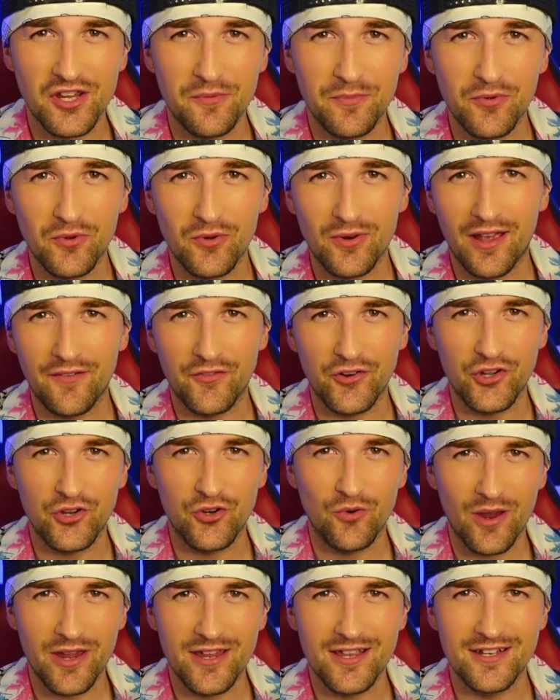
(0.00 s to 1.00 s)
Hope you're all having a
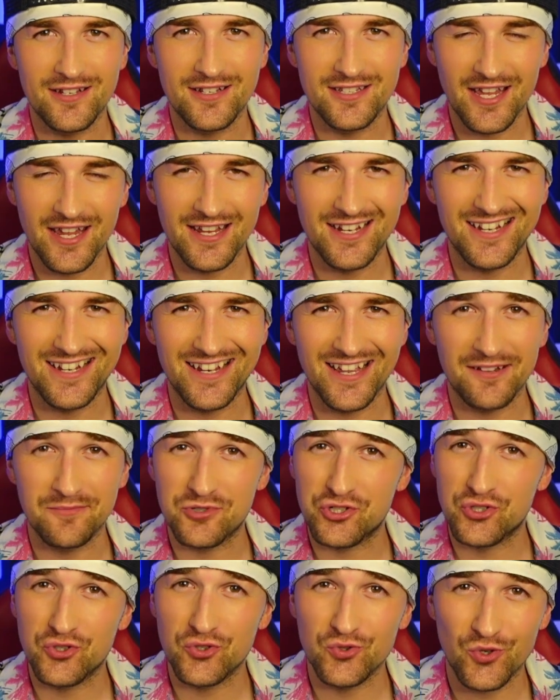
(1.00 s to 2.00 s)
great day today.
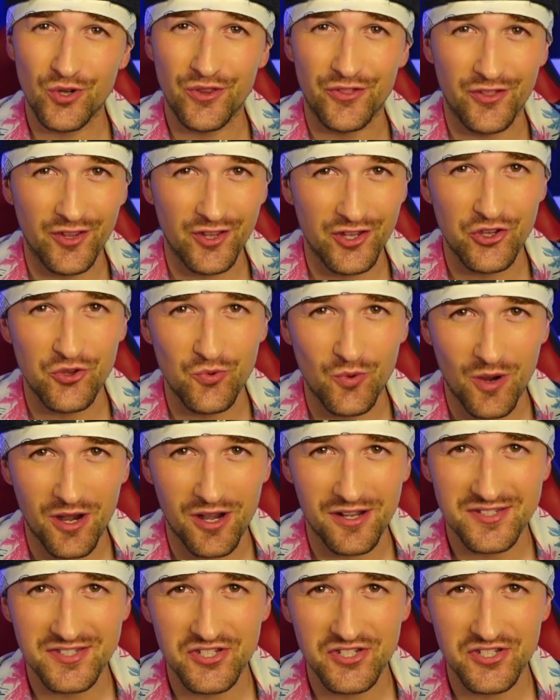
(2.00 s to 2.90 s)
I'm sure that you are.